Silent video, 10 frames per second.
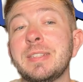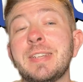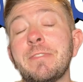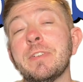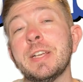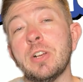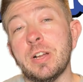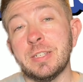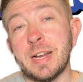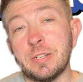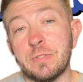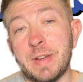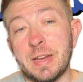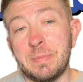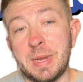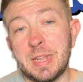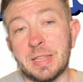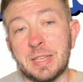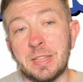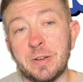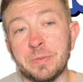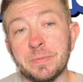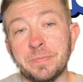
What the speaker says: definitely contact your vet immediately, though.